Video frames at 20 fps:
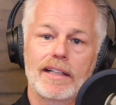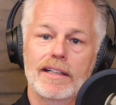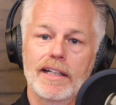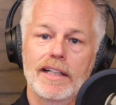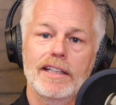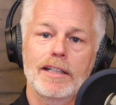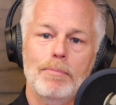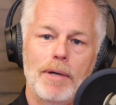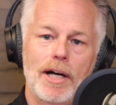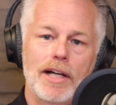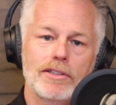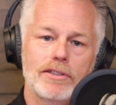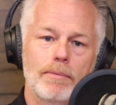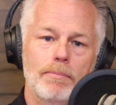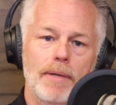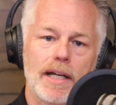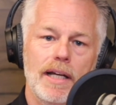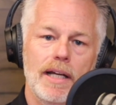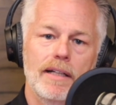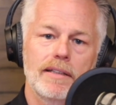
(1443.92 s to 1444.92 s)
clean the pots
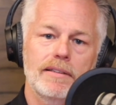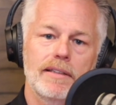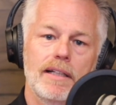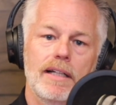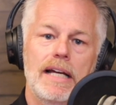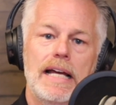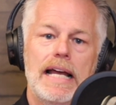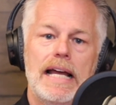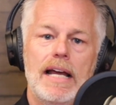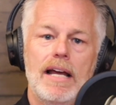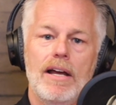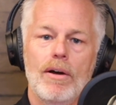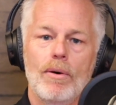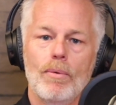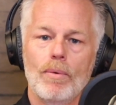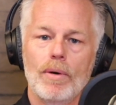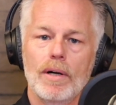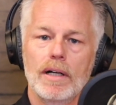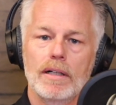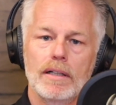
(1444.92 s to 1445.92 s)
and pans
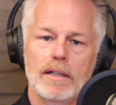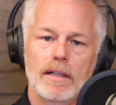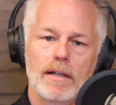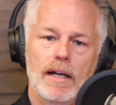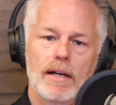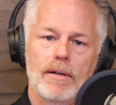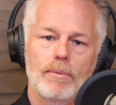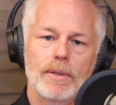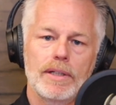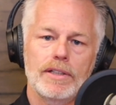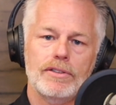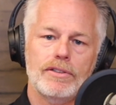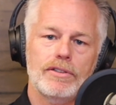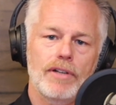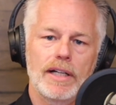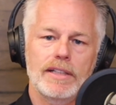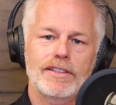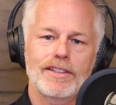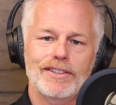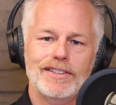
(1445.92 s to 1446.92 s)
when
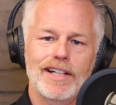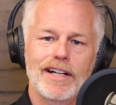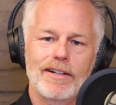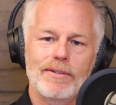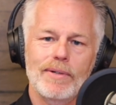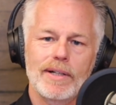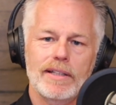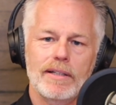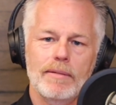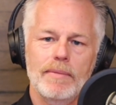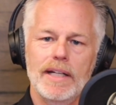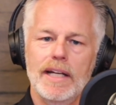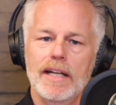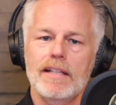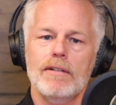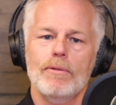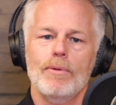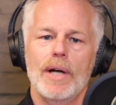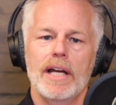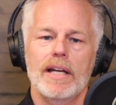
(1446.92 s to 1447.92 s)
Tracy's done with them. And
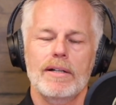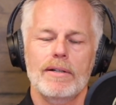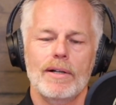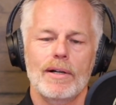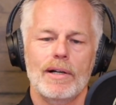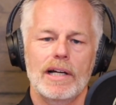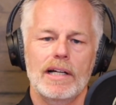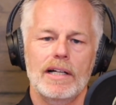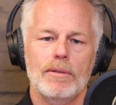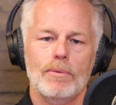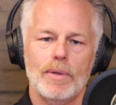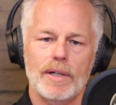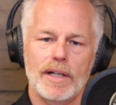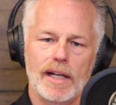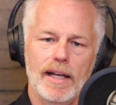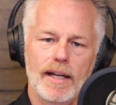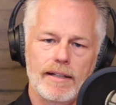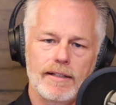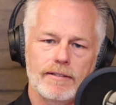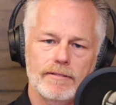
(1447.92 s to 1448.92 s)
either way, we're
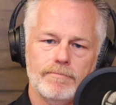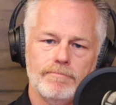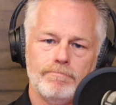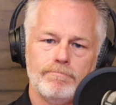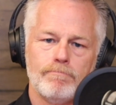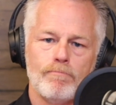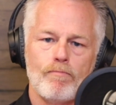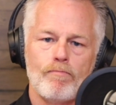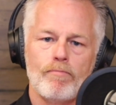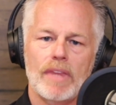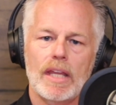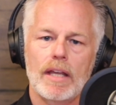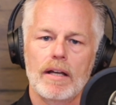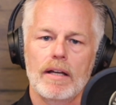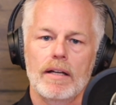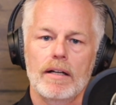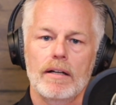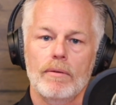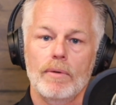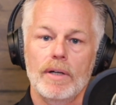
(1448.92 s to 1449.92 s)
together.
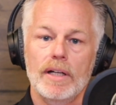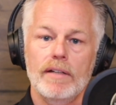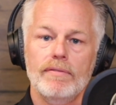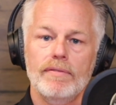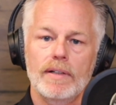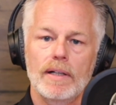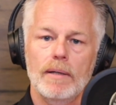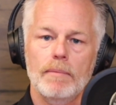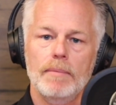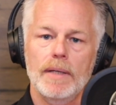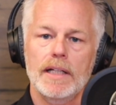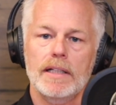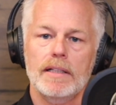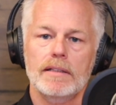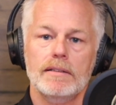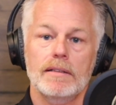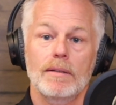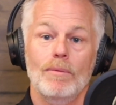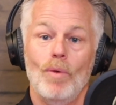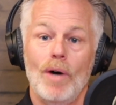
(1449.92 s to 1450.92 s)
We've been
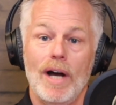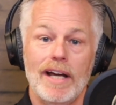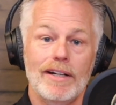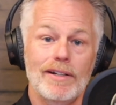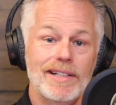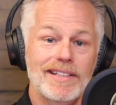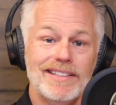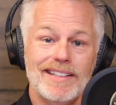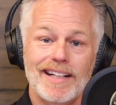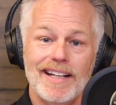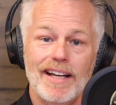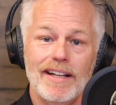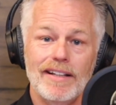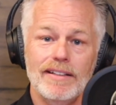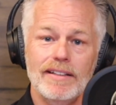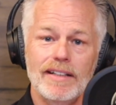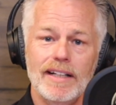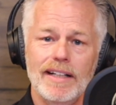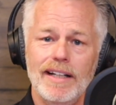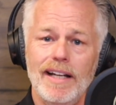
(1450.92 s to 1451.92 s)
to some wineries
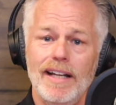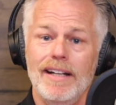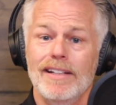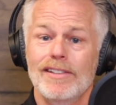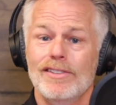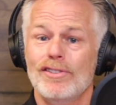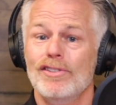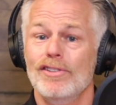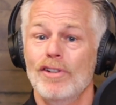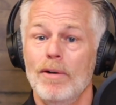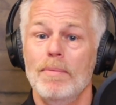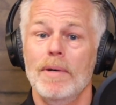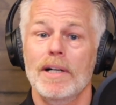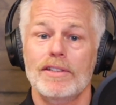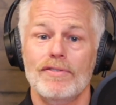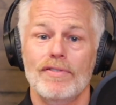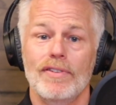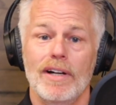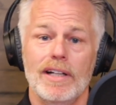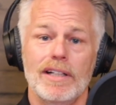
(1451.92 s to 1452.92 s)
together, and that is so
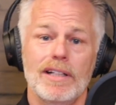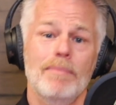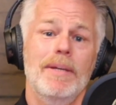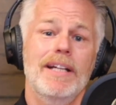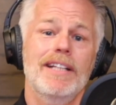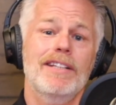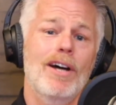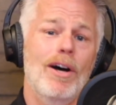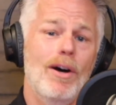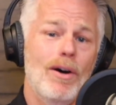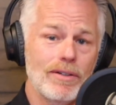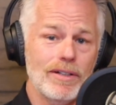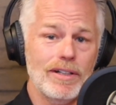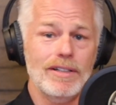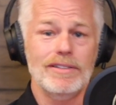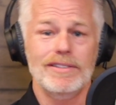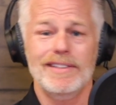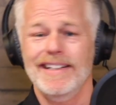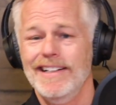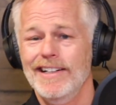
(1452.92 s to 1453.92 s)
much fun to meet the
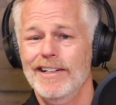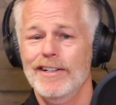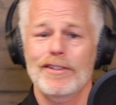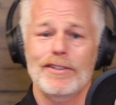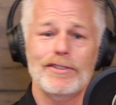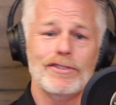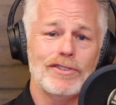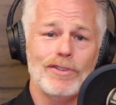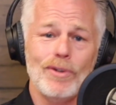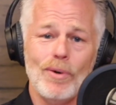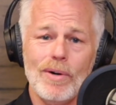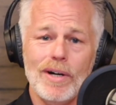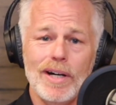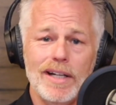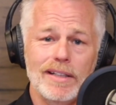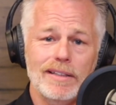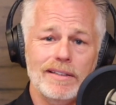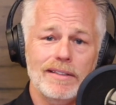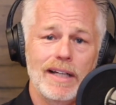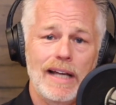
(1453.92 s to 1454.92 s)
owners and hear their
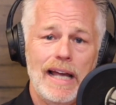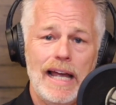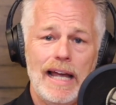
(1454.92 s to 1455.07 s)
stories.